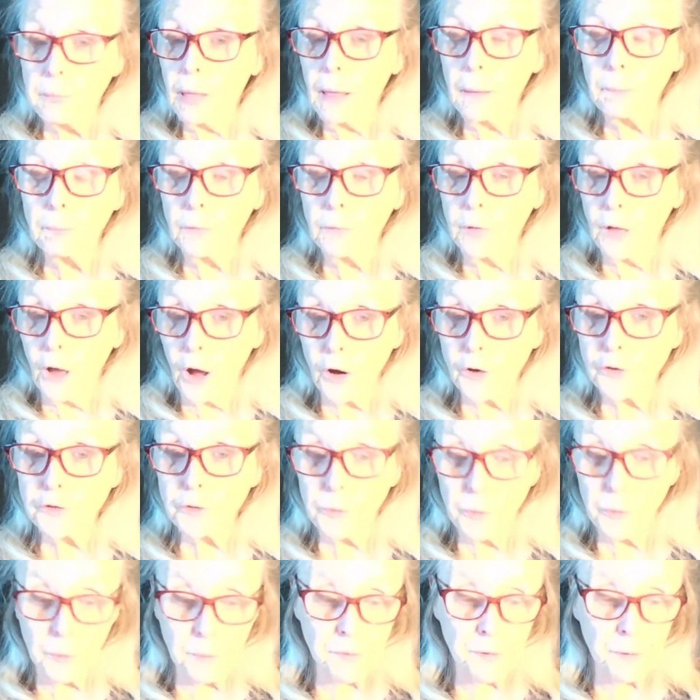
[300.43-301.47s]
they blame
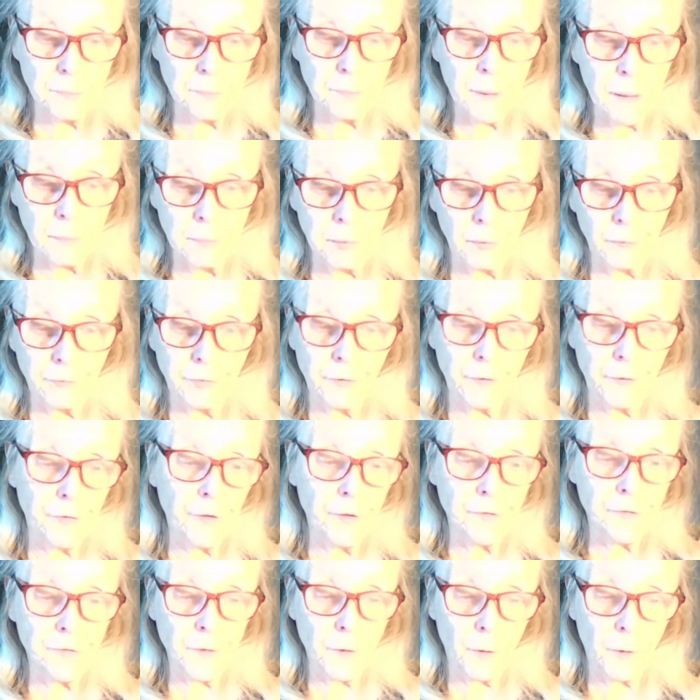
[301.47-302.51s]
large groups of people for
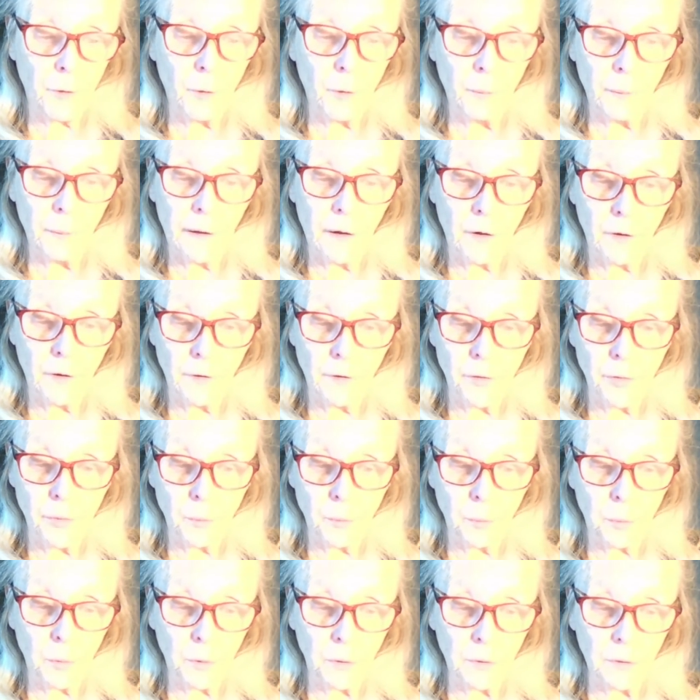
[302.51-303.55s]
things that are going on in
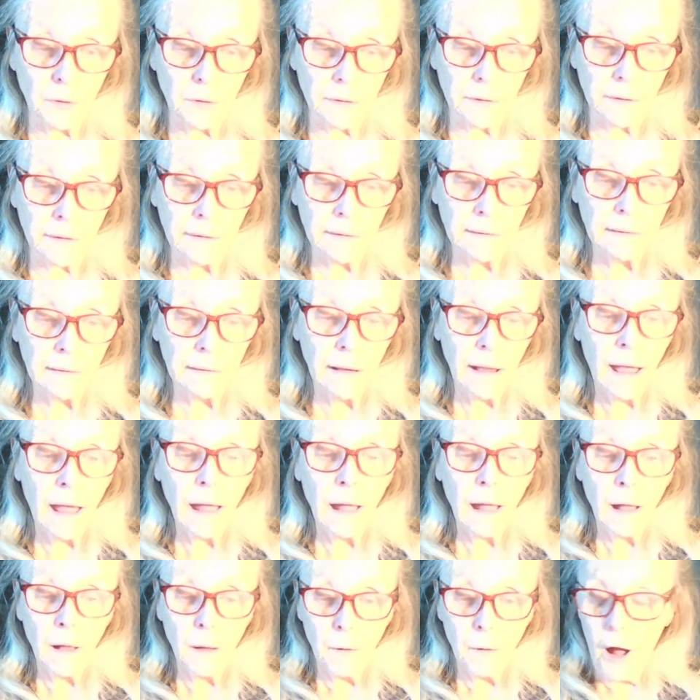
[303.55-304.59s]
the world.
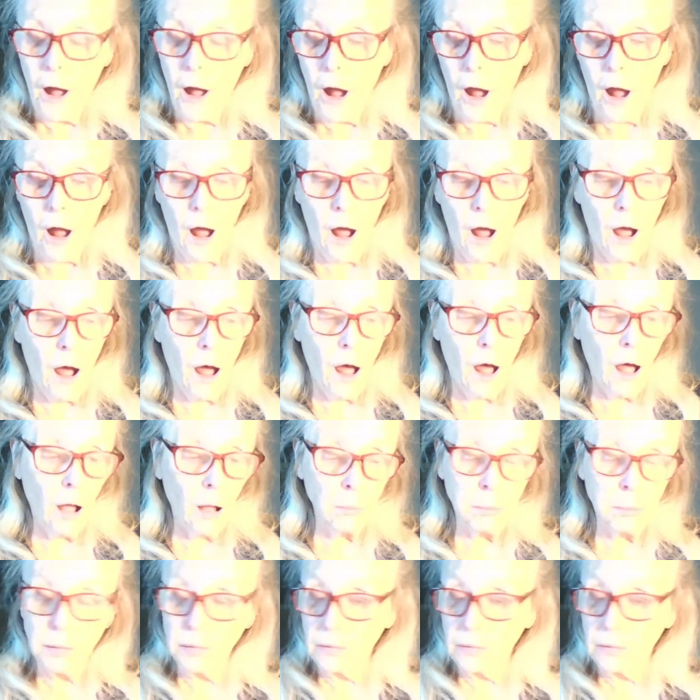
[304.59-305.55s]
All